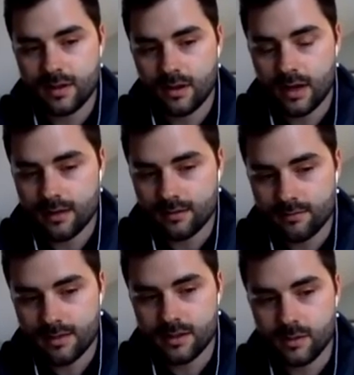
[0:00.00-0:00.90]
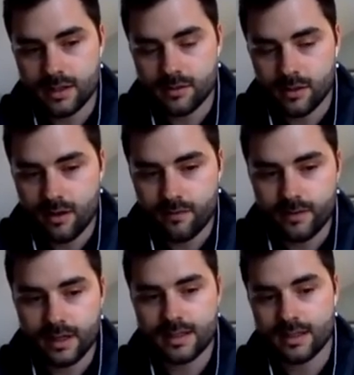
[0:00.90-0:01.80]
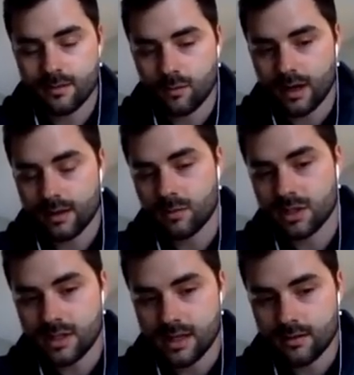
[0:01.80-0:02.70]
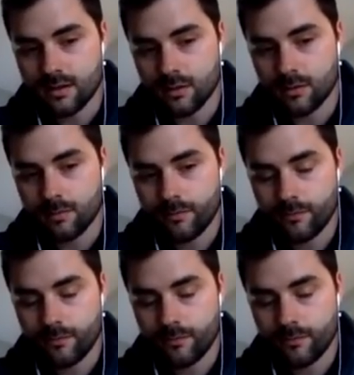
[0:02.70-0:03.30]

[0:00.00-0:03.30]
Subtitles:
start creating situations where you have excessive wear at the machine too.